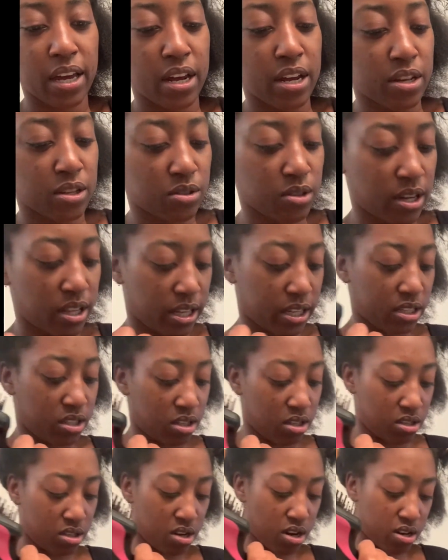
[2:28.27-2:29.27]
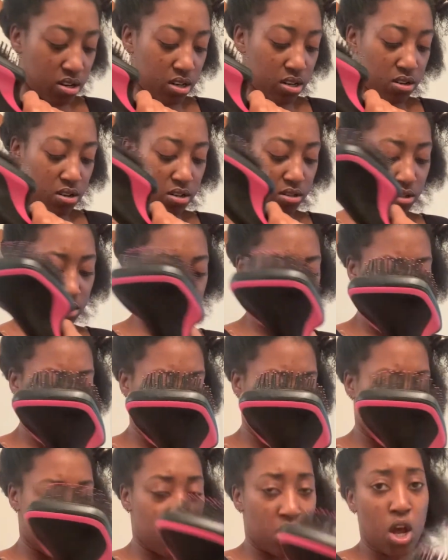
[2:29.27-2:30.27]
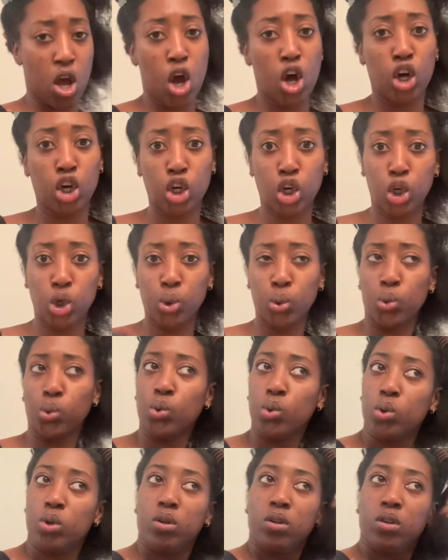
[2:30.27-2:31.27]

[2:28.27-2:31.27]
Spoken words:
So I like to start it on cool.